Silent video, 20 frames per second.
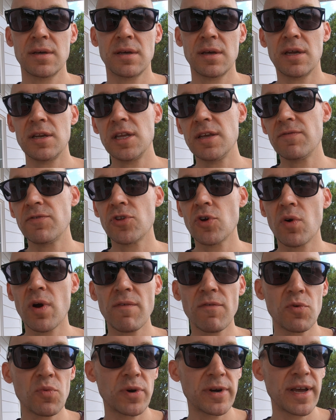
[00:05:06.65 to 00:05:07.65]
And even though
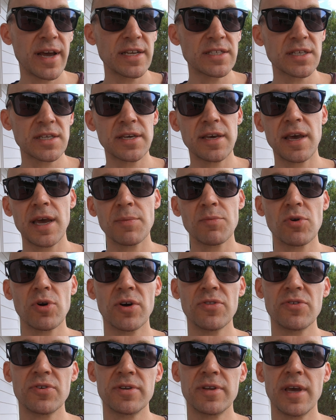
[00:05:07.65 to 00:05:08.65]
everyone has a camera
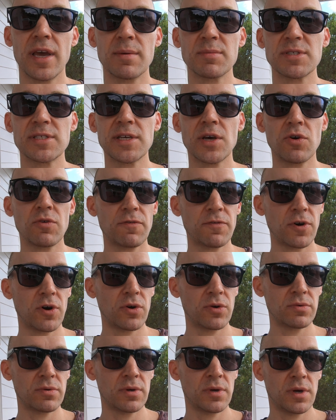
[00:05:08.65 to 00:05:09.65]
on their damn cell
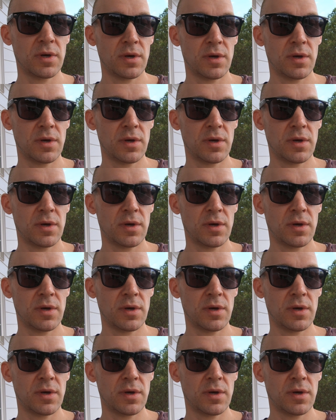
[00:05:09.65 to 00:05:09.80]
phone,